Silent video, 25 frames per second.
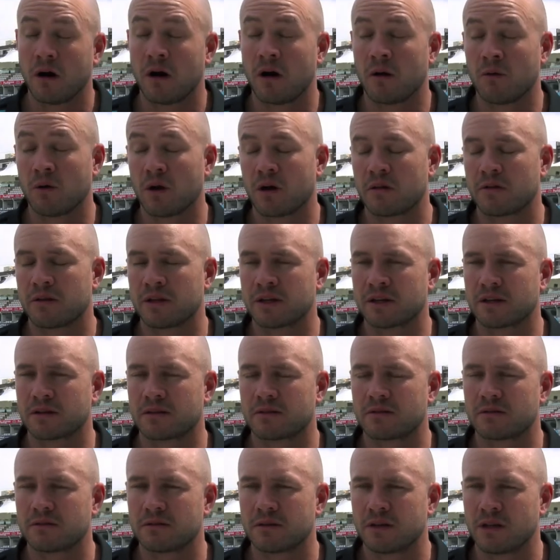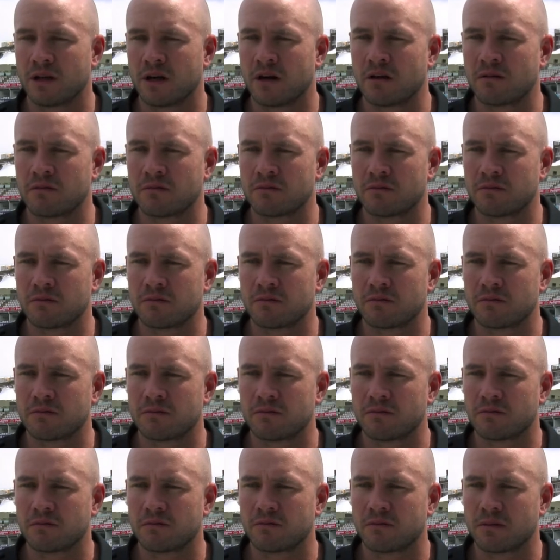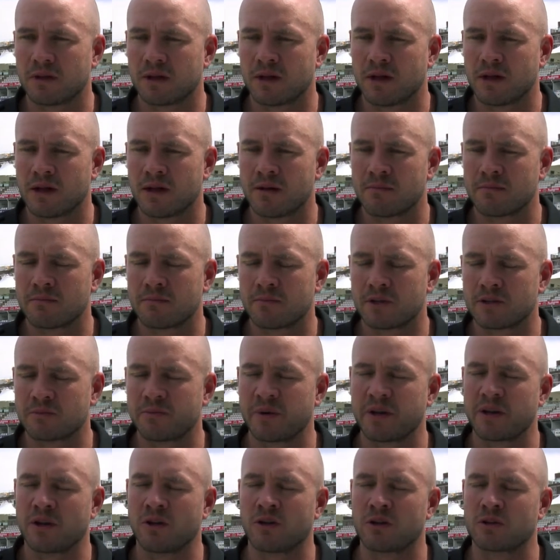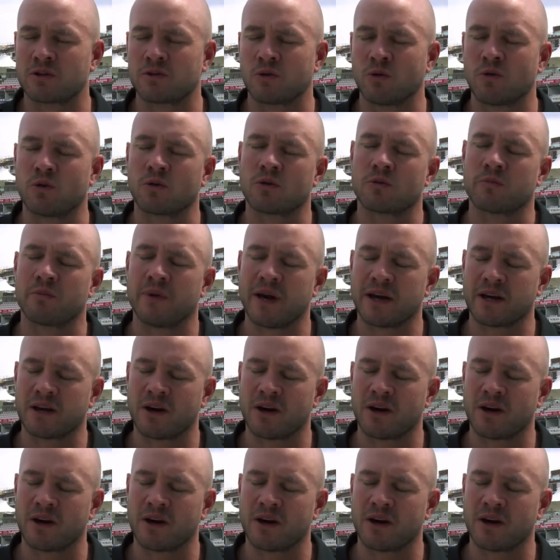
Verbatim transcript: Oh, well, I think, you know, um, there's been a lot of talk back